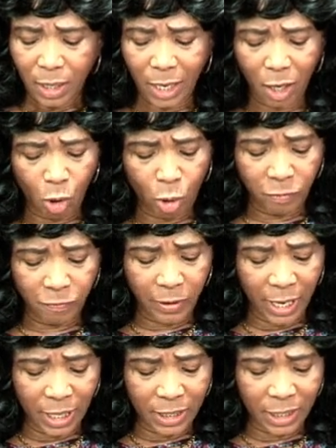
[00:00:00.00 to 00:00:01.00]
that our
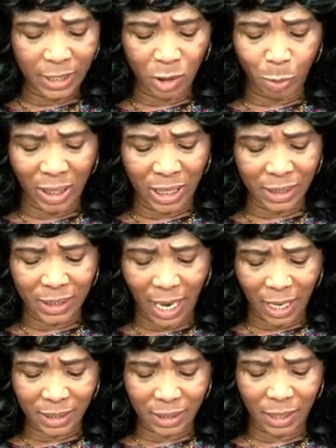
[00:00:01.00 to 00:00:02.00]
faith is being
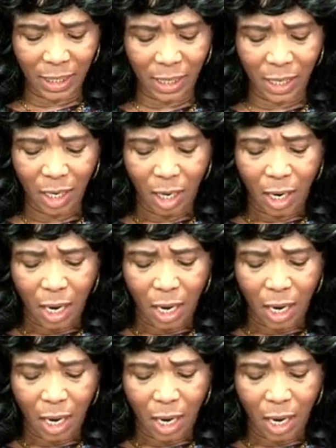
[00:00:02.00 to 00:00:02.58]
tested,